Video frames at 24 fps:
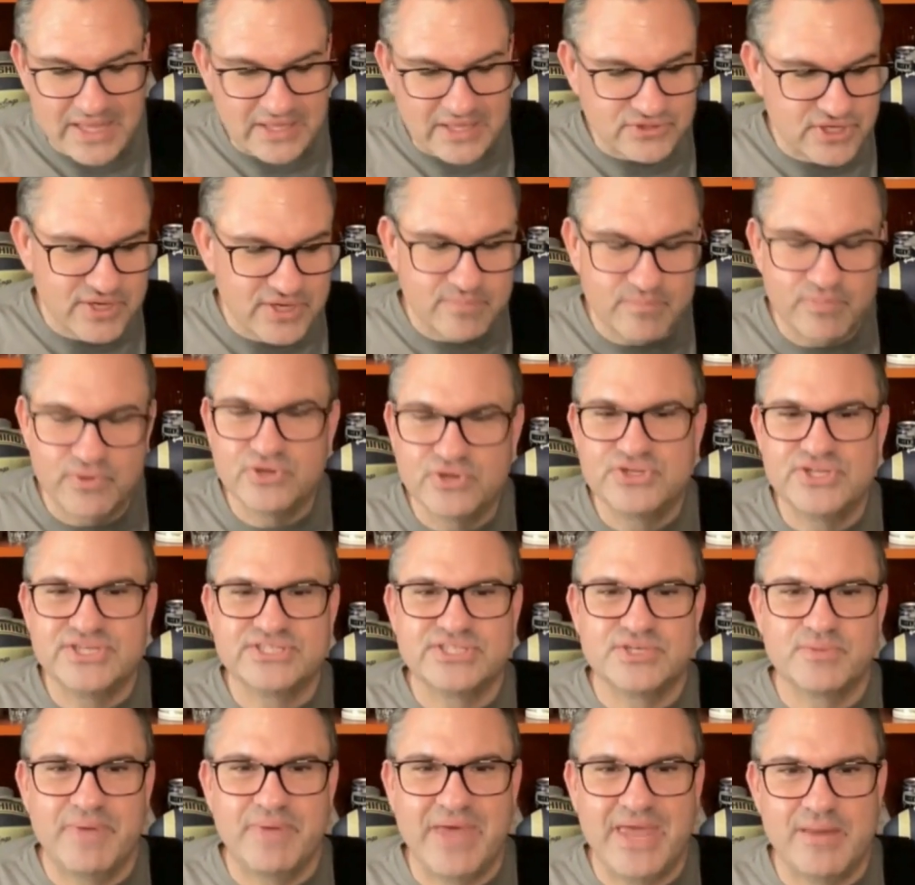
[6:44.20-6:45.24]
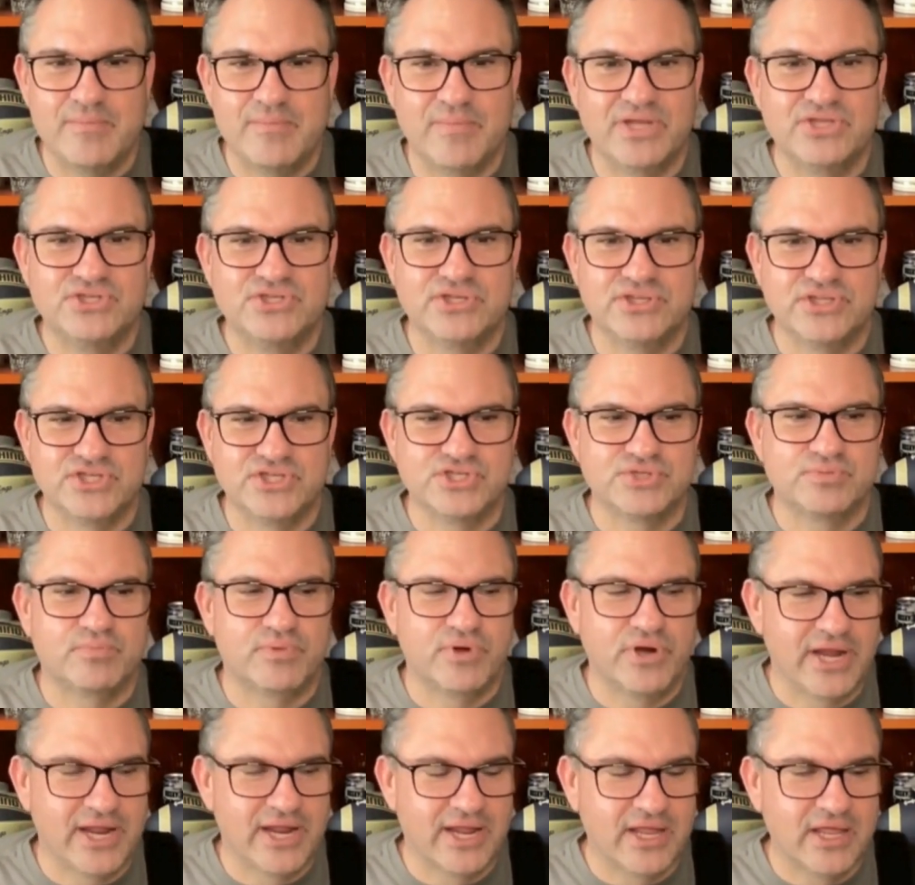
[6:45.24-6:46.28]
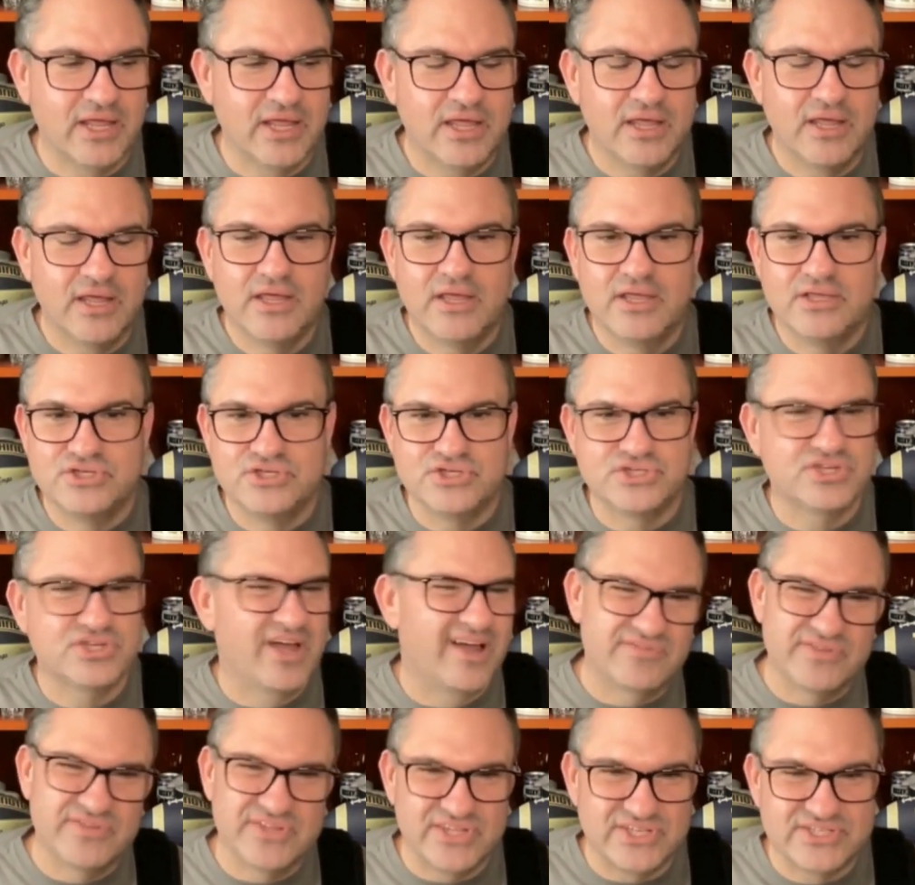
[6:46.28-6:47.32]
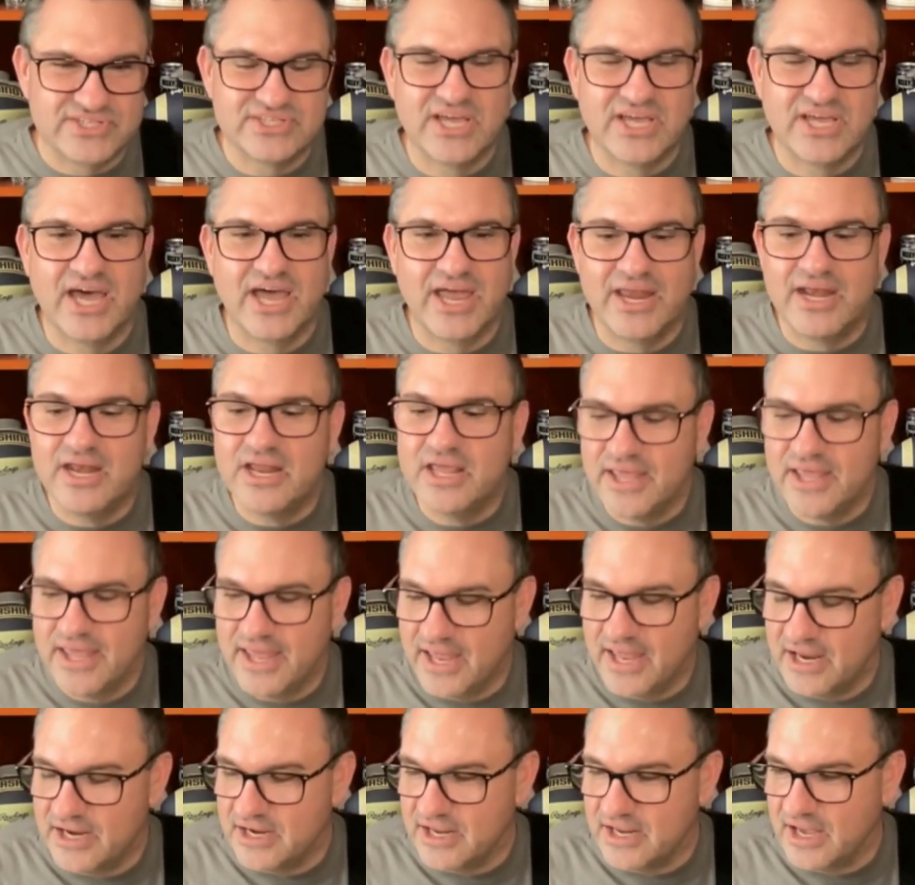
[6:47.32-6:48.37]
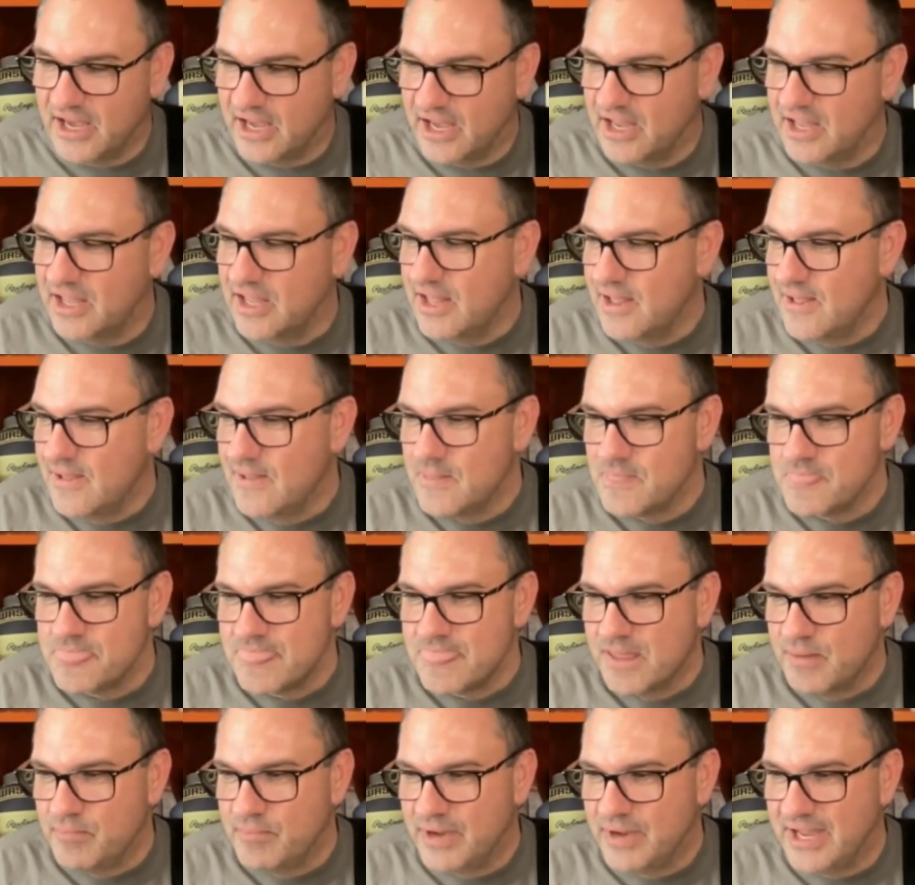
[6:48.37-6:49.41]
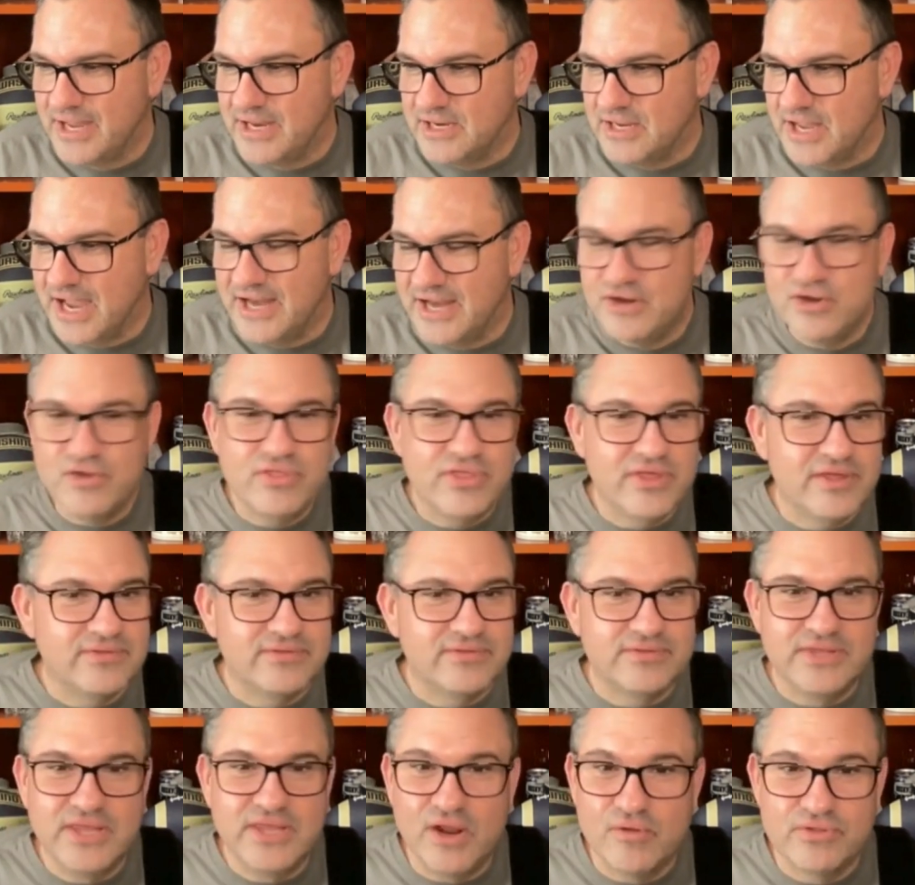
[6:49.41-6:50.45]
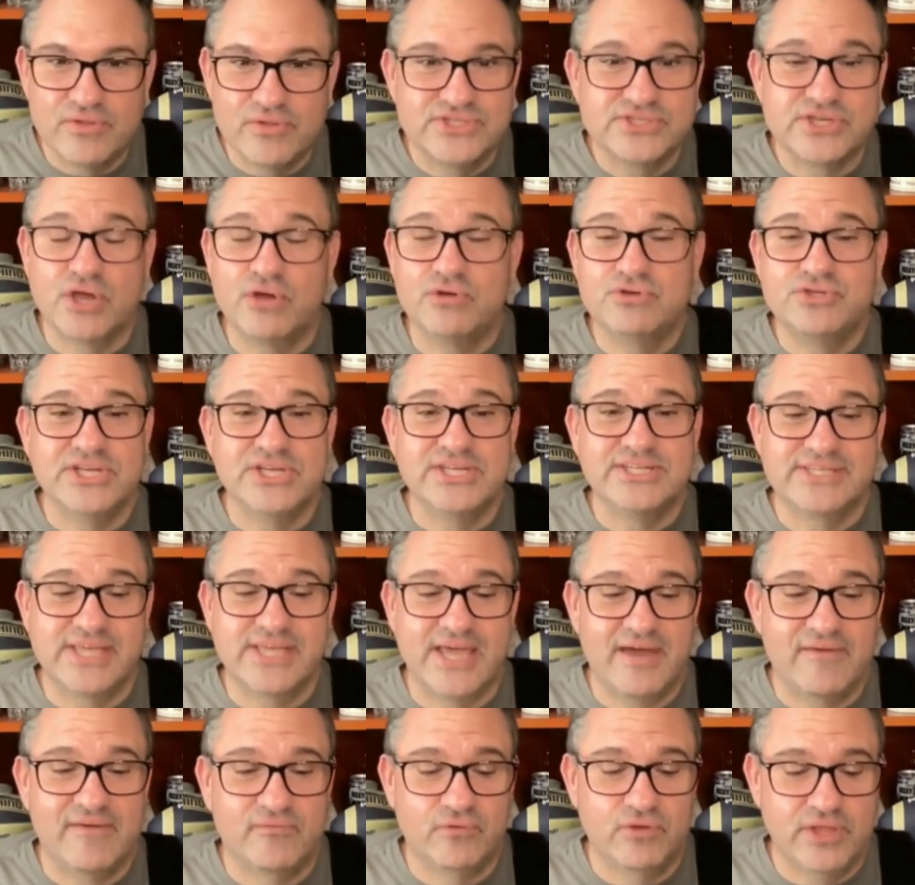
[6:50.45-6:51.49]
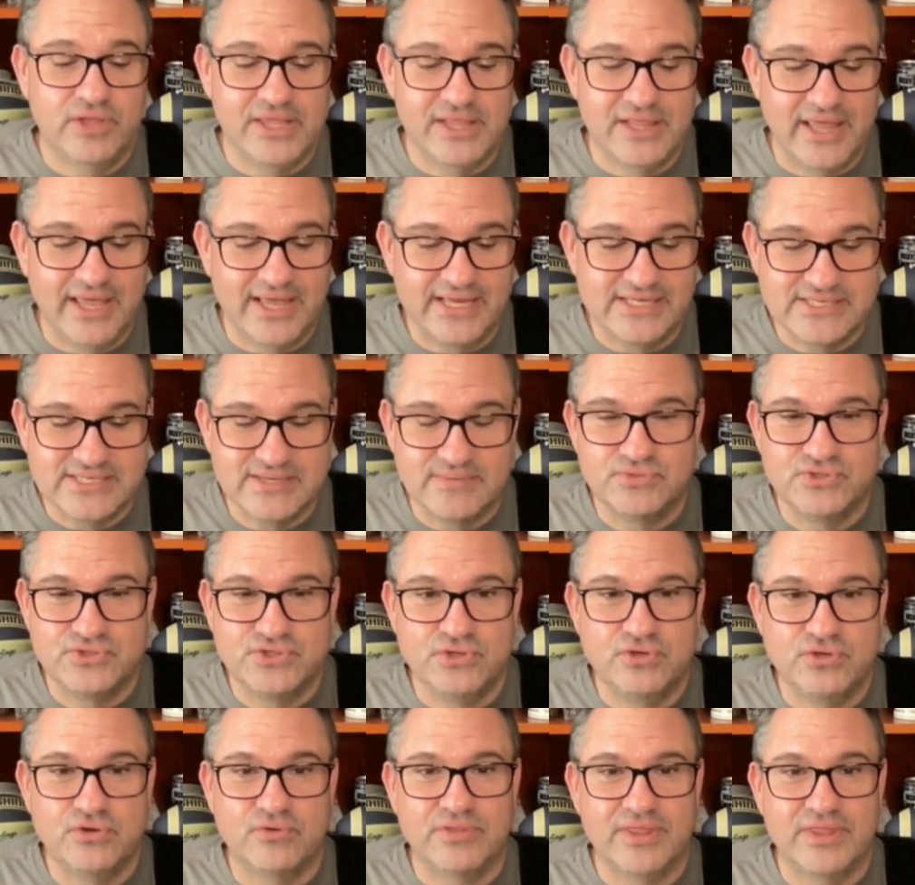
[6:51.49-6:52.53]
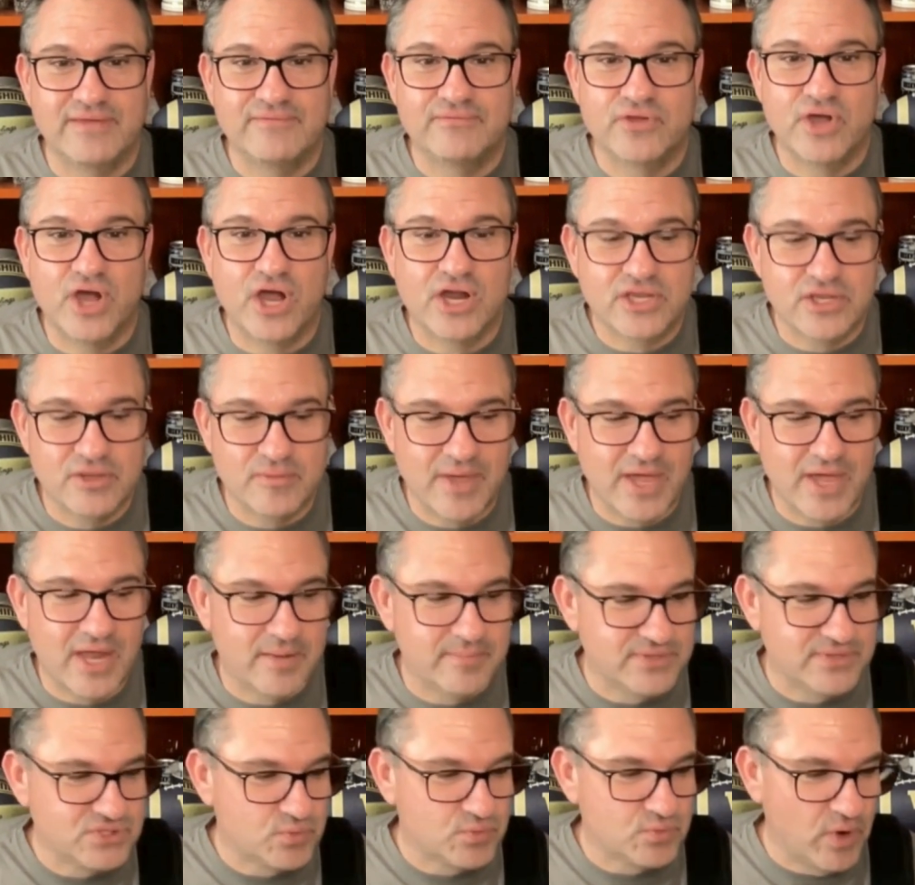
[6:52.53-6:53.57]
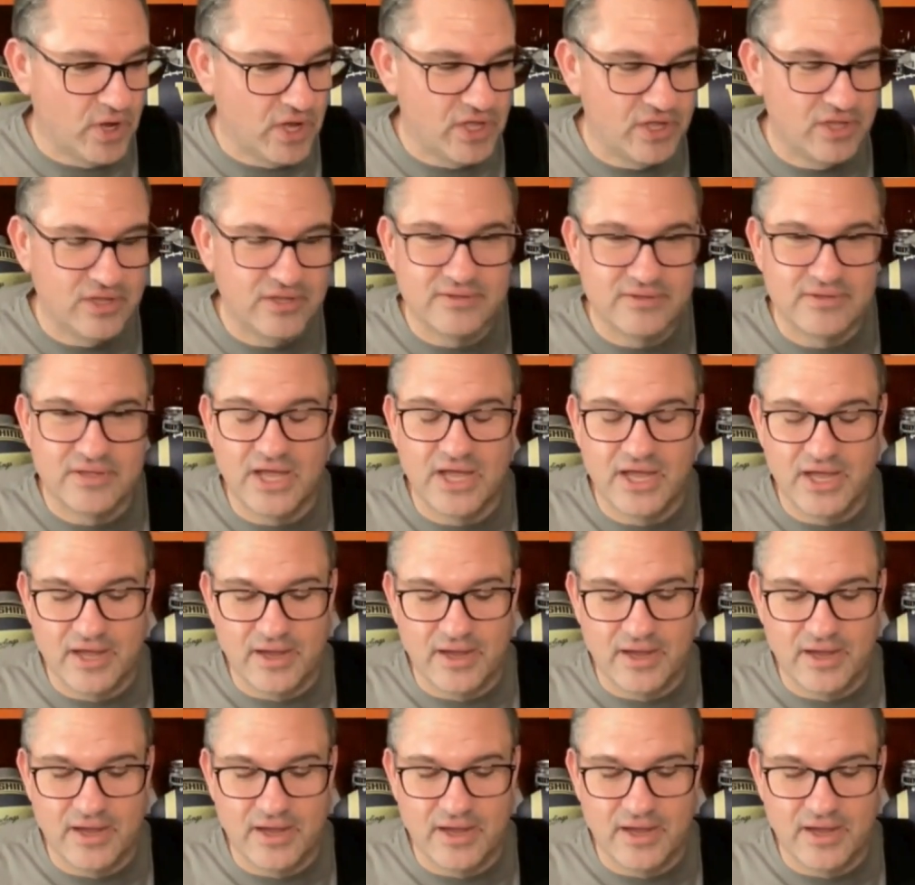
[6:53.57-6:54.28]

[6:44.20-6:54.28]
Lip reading: didn't participate much in the spring, just off to the side. And, but I know that, this coaching staff really likes him too. They've talked about him as well.